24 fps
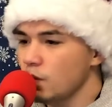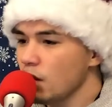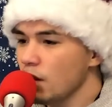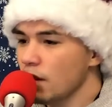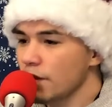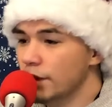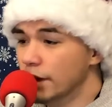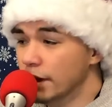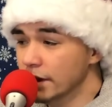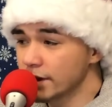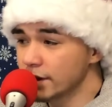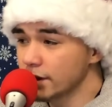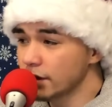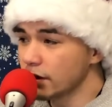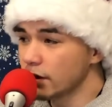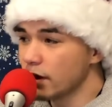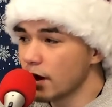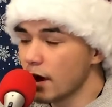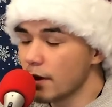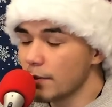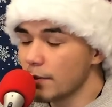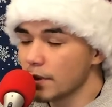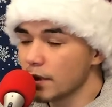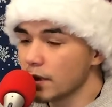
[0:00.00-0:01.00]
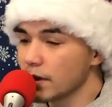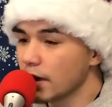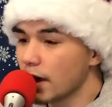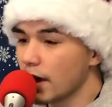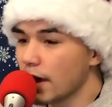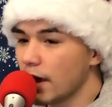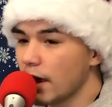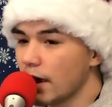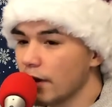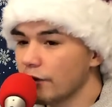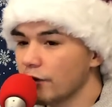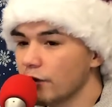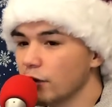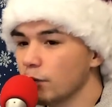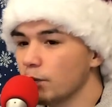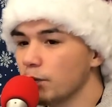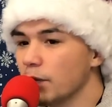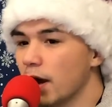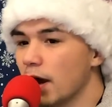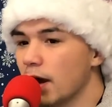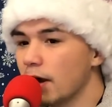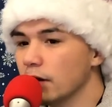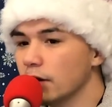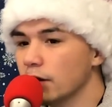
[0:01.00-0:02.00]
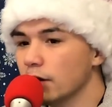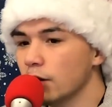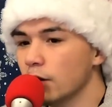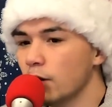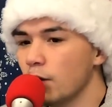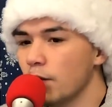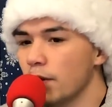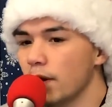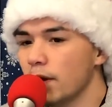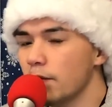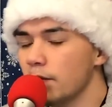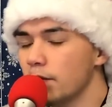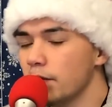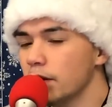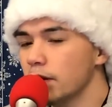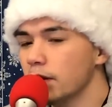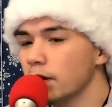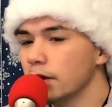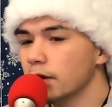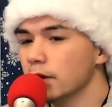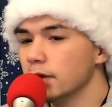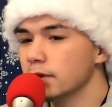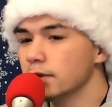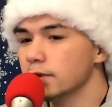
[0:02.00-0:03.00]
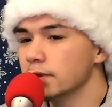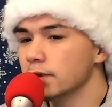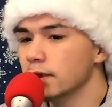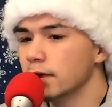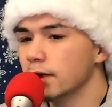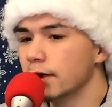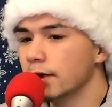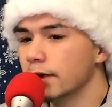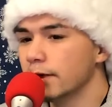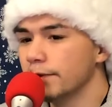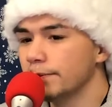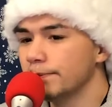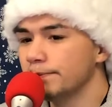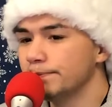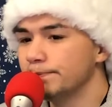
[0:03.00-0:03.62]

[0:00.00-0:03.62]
this year, I mean, I feel bad a little bit because I